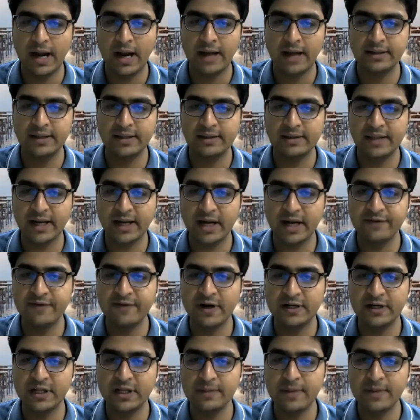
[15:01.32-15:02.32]
and the second
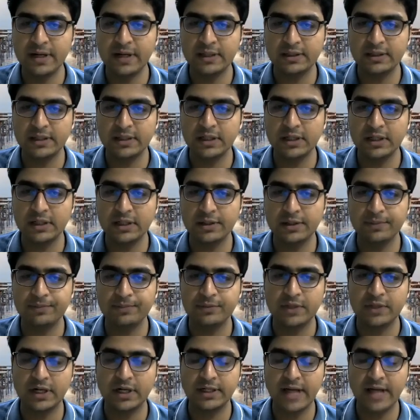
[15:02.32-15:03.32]
vector, but the
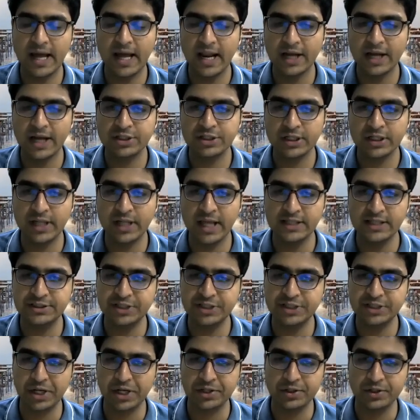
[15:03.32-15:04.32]
direction has
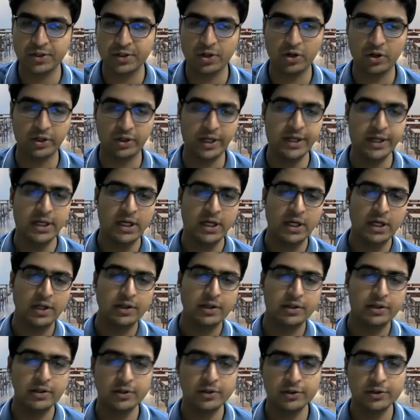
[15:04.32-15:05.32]
changed. Okay,
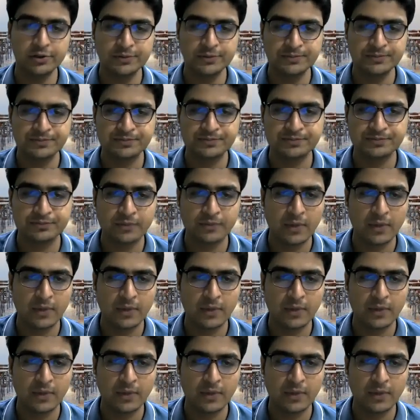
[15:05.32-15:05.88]
so